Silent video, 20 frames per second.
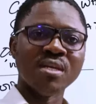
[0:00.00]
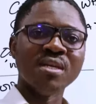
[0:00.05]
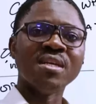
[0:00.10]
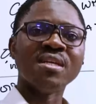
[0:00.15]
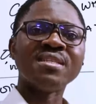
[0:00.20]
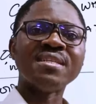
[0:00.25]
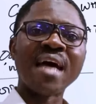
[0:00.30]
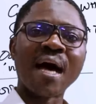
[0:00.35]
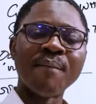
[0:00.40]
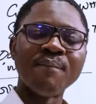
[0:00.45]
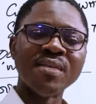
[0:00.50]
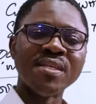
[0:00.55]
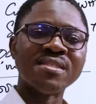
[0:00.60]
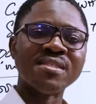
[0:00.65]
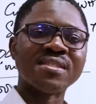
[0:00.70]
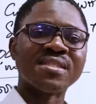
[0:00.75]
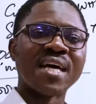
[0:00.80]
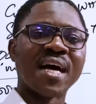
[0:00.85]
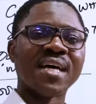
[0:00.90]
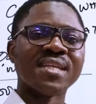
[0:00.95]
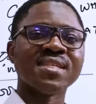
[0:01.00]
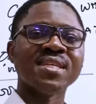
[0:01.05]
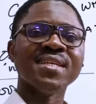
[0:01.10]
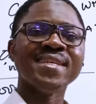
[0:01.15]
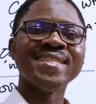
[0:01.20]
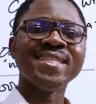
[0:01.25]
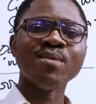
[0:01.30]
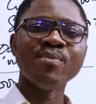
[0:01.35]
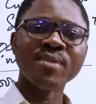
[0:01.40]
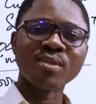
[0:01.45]
that means that
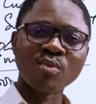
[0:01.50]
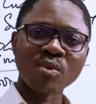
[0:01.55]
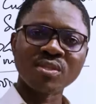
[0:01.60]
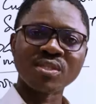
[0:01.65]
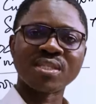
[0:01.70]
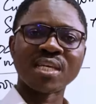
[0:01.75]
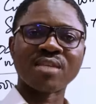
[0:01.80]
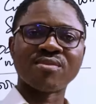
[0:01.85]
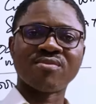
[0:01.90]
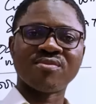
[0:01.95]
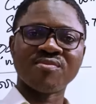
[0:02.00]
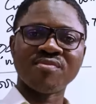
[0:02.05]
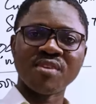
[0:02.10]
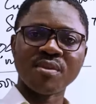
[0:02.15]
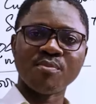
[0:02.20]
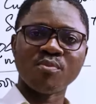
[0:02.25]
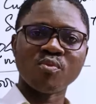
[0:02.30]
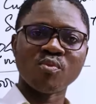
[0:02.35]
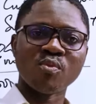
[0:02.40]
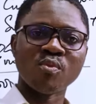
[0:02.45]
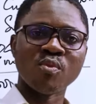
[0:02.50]
the withholding tax receivable,